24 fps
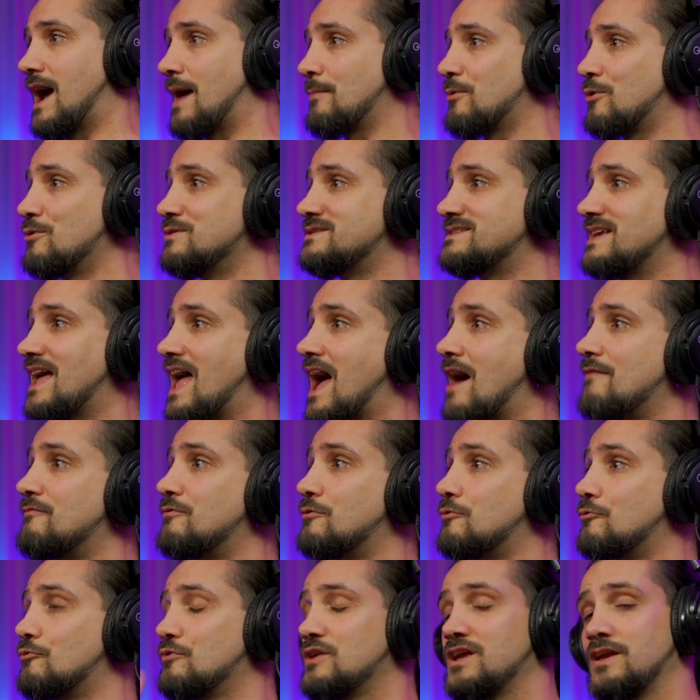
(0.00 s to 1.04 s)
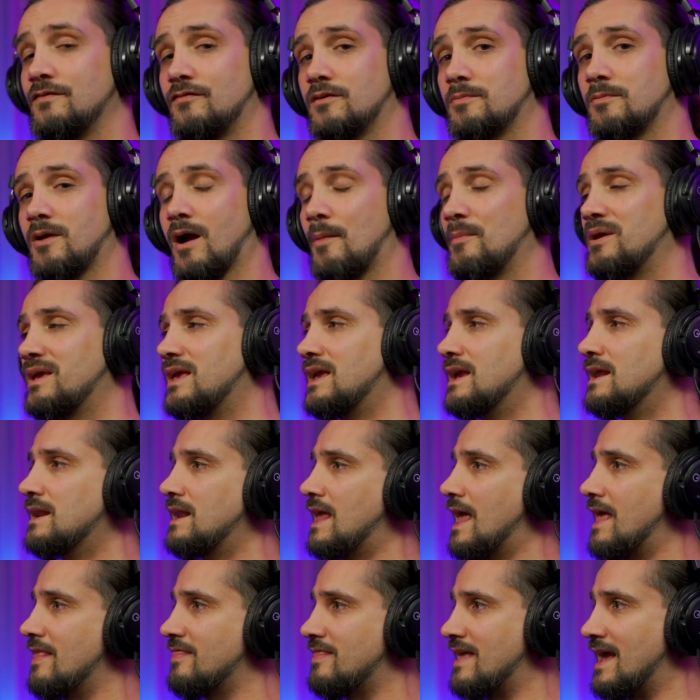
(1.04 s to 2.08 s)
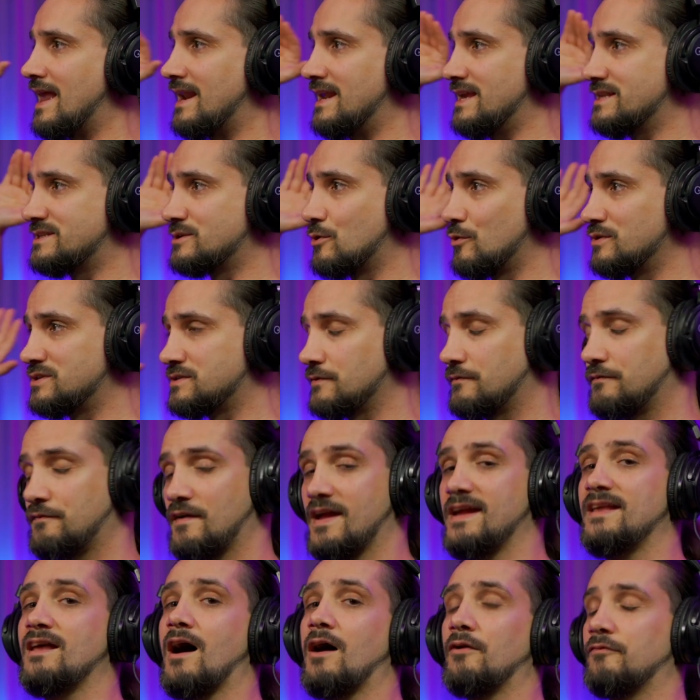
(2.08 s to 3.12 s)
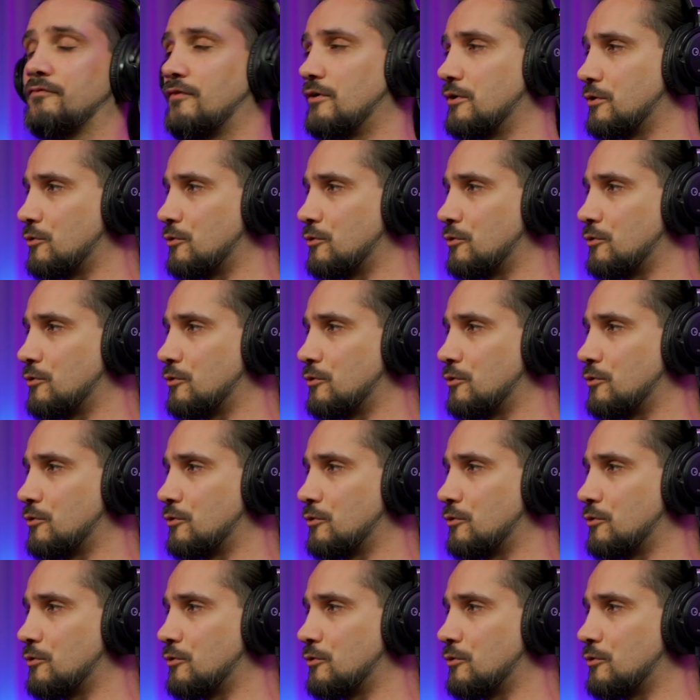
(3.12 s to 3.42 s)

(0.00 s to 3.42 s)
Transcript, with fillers: I'm going to have a reverb coming in and then it's going to fade out very